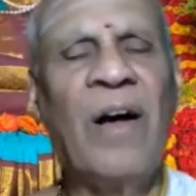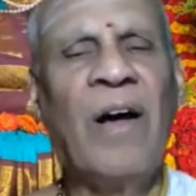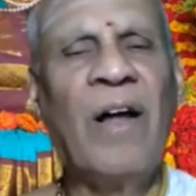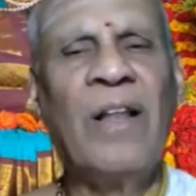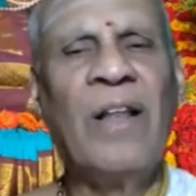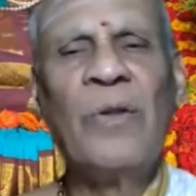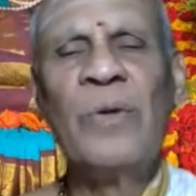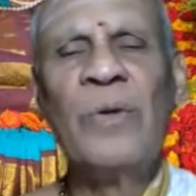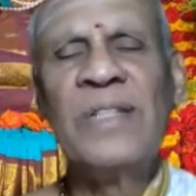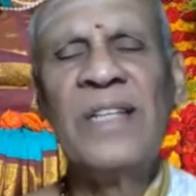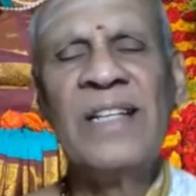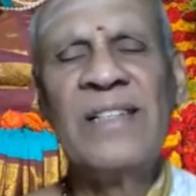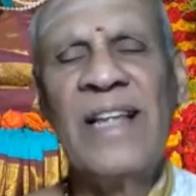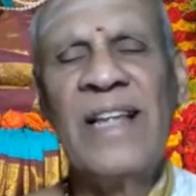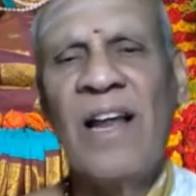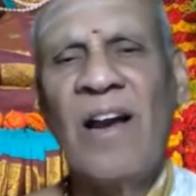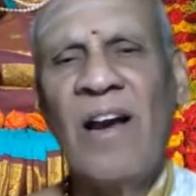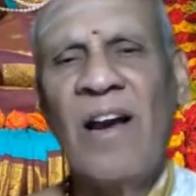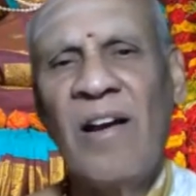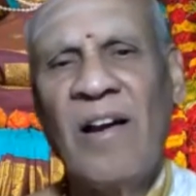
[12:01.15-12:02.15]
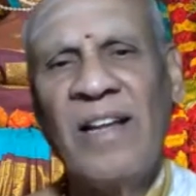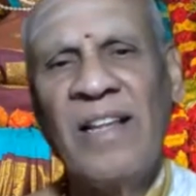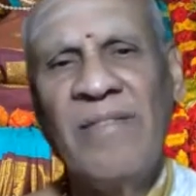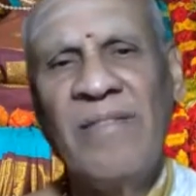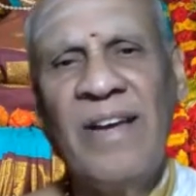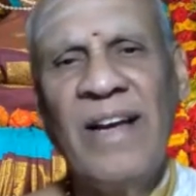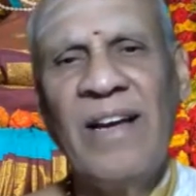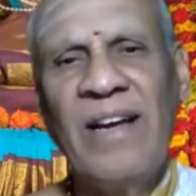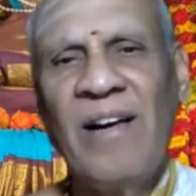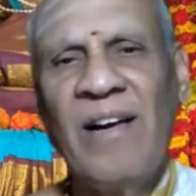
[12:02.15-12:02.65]
all those things, they are all on
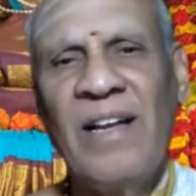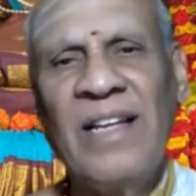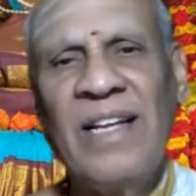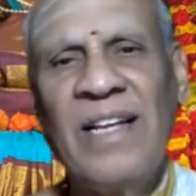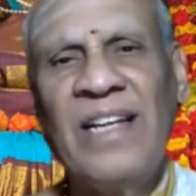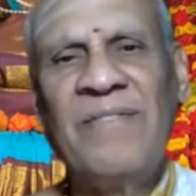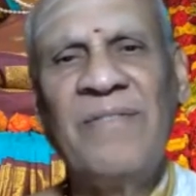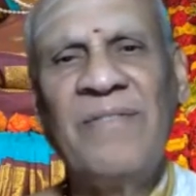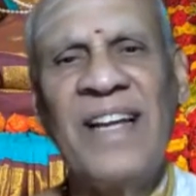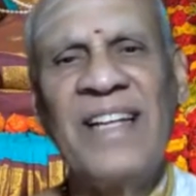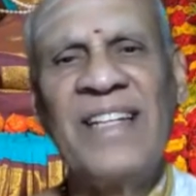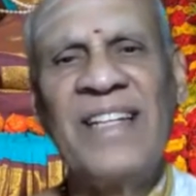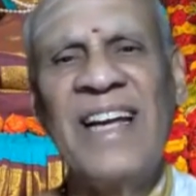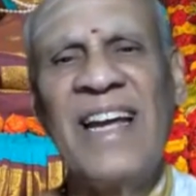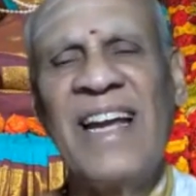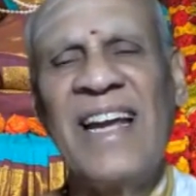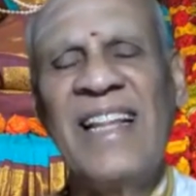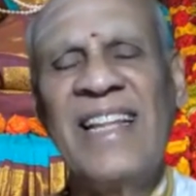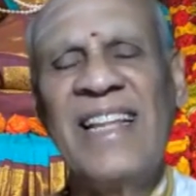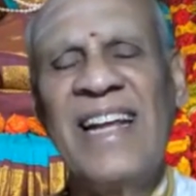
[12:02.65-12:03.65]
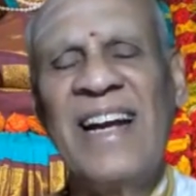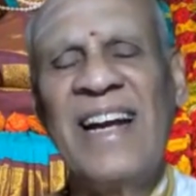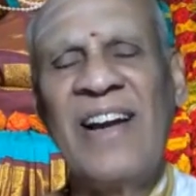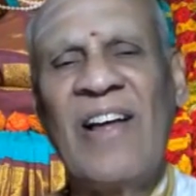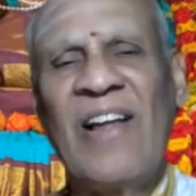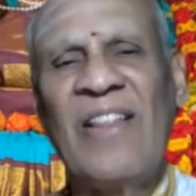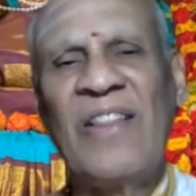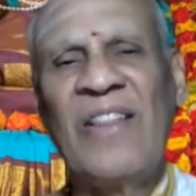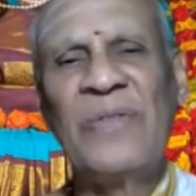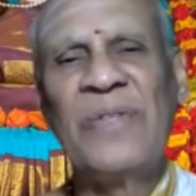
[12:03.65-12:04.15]
the way. All this Viraja Nadi and
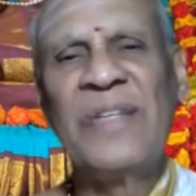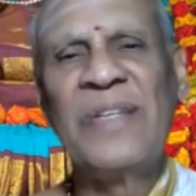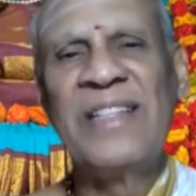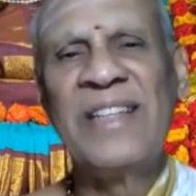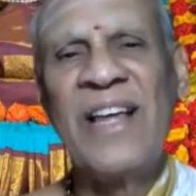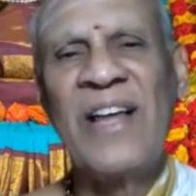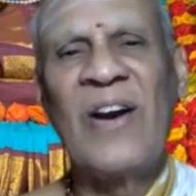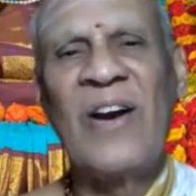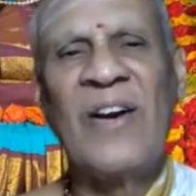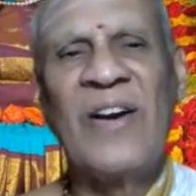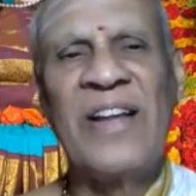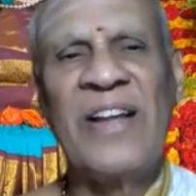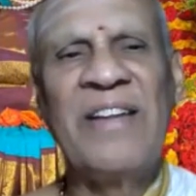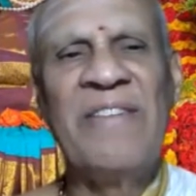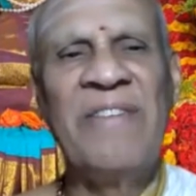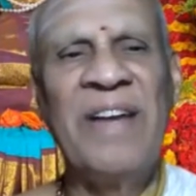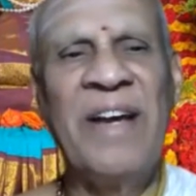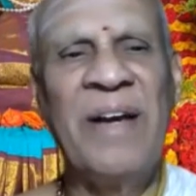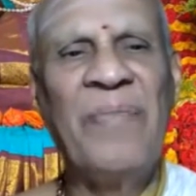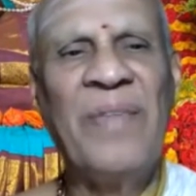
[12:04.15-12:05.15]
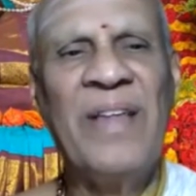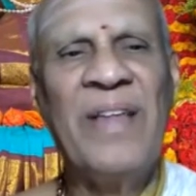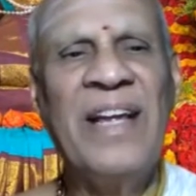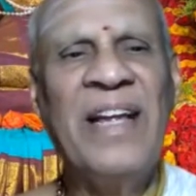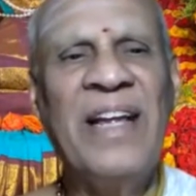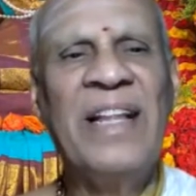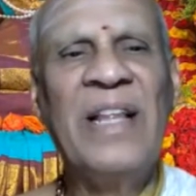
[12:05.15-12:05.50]
all those things, they are all on the way.